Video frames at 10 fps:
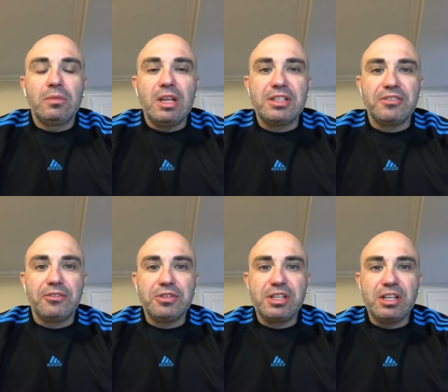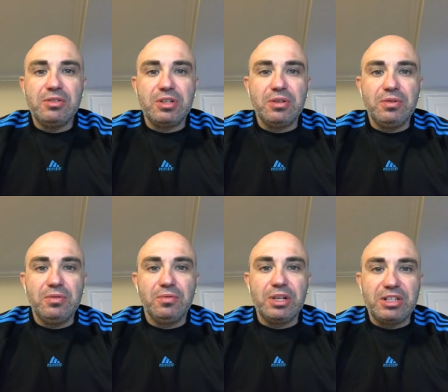Is the first thing you
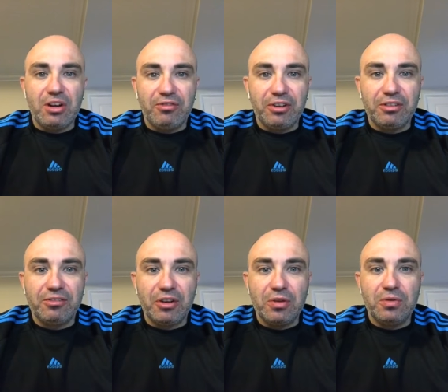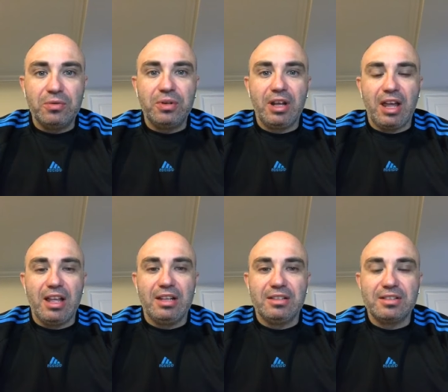do reach out for your phone
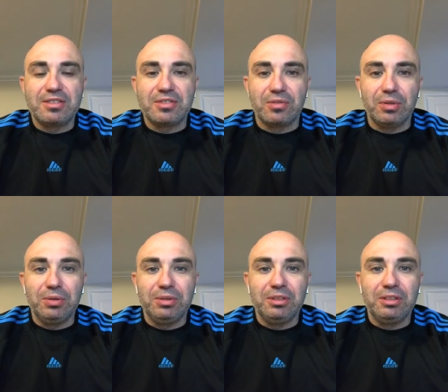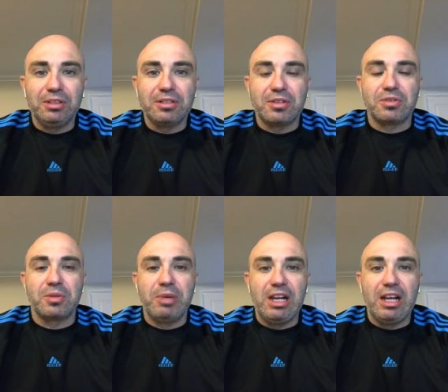and scroll
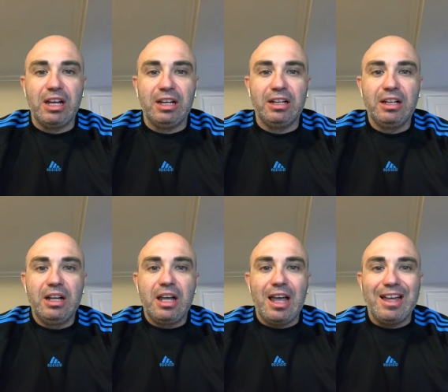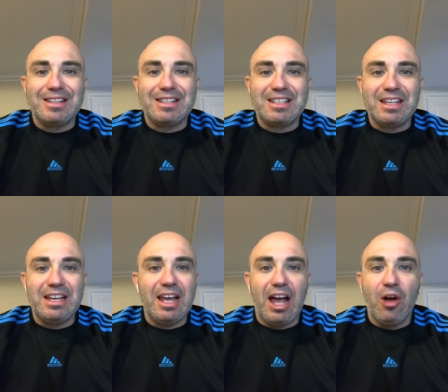social media and
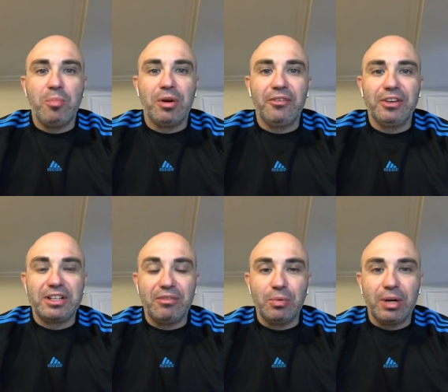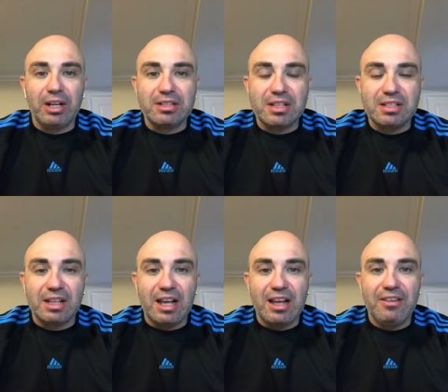see how perfect everyone else's
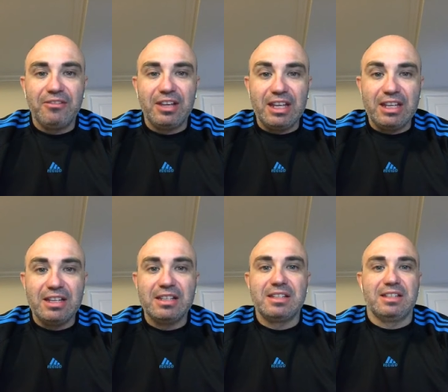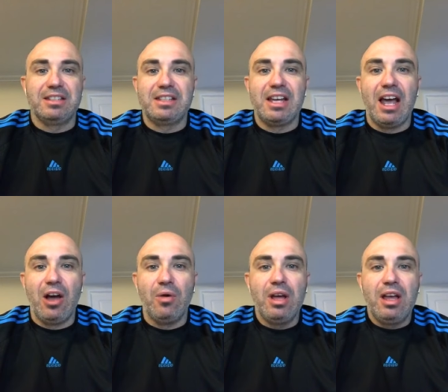life is and see
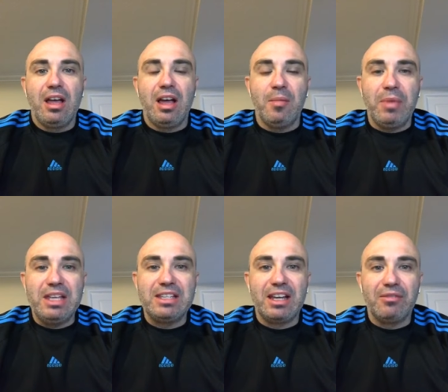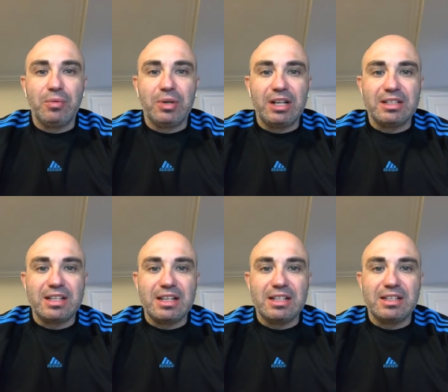how amazing everyone else
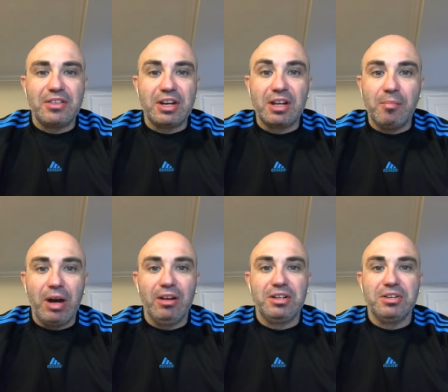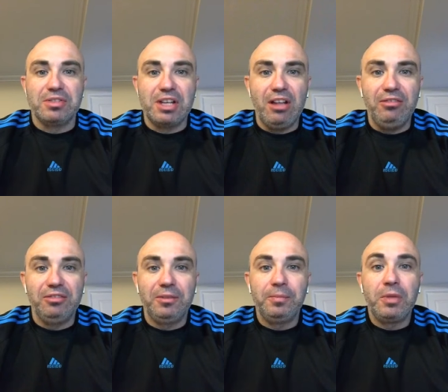is and then compare it to yourself?